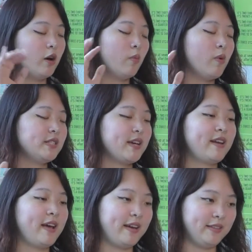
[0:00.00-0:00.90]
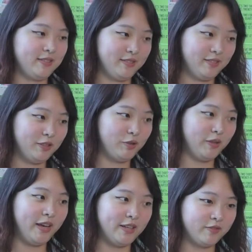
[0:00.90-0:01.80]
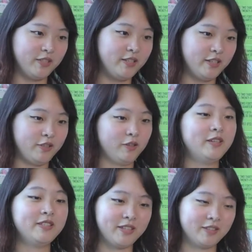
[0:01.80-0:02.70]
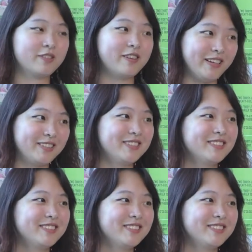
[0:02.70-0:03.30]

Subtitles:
what can I add to the end of sentence so it sounds correct?